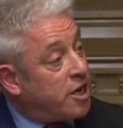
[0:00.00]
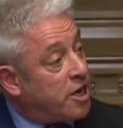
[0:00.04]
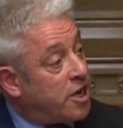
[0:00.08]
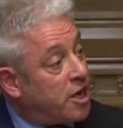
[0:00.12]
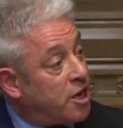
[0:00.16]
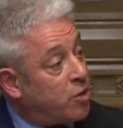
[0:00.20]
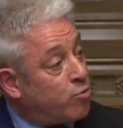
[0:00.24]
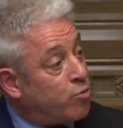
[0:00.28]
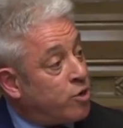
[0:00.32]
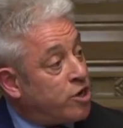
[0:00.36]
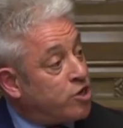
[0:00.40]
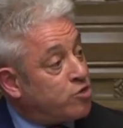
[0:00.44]

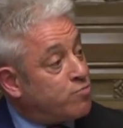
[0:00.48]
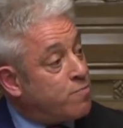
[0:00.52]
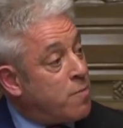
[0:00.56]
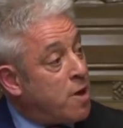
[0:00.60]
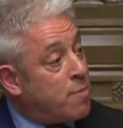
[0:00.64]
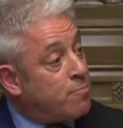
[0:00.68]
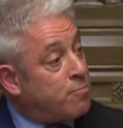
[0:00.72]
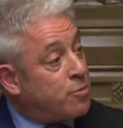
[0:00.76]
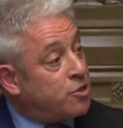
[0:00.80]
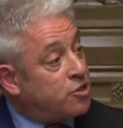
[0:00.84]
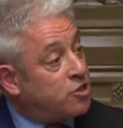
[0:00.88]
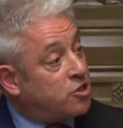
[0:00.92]
in which
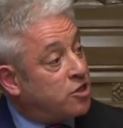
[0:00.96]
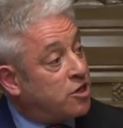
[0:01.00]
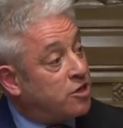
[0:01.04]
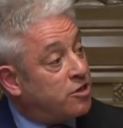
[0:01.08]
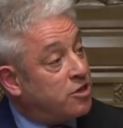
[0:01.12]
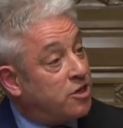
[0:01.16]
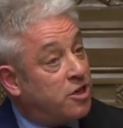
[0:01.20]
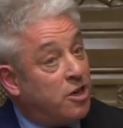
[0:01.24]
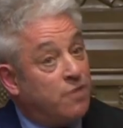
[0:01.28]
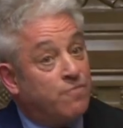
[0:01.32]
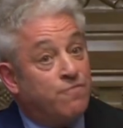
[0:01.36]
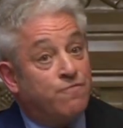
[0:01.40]
members
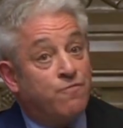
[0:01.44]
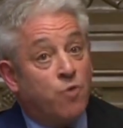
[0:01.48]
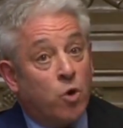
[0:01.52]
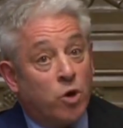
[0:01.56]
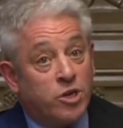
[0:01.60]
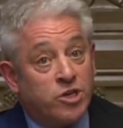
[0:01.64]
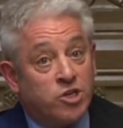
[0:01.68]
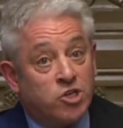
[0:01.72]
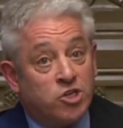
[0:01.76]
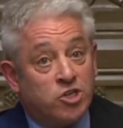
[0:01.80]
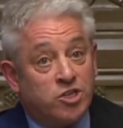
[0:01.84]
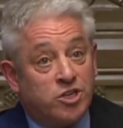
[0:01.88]
can give
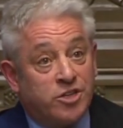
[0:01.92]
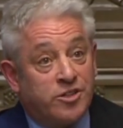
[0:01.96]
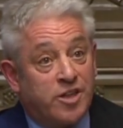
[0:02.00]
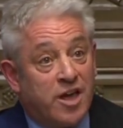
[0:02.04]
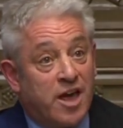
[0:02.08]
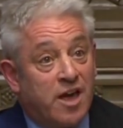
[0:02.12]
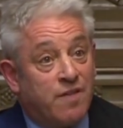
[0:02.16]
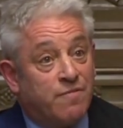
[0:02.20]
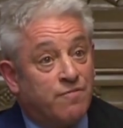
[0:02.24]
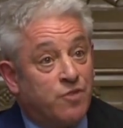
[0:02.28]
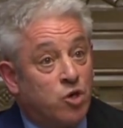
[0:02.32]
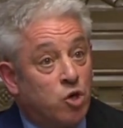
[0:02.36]
voice to
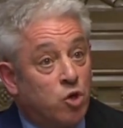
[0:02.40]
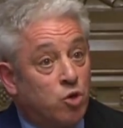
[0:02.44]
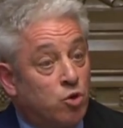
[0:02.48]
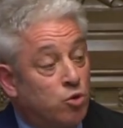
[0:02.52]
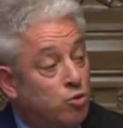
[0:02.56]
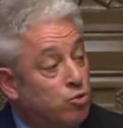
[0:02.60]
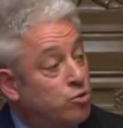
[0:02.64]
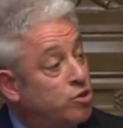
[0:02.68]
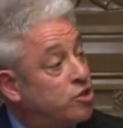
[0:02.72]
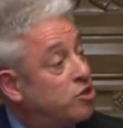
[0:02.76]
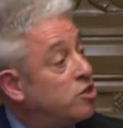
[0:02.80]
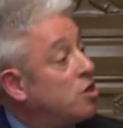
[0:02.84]
their
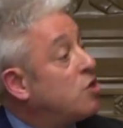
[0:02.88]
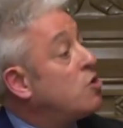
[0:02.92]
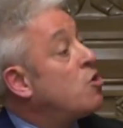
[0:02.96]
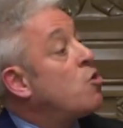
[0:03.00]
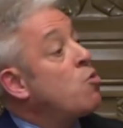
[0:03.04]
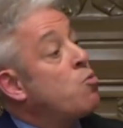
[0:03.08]
views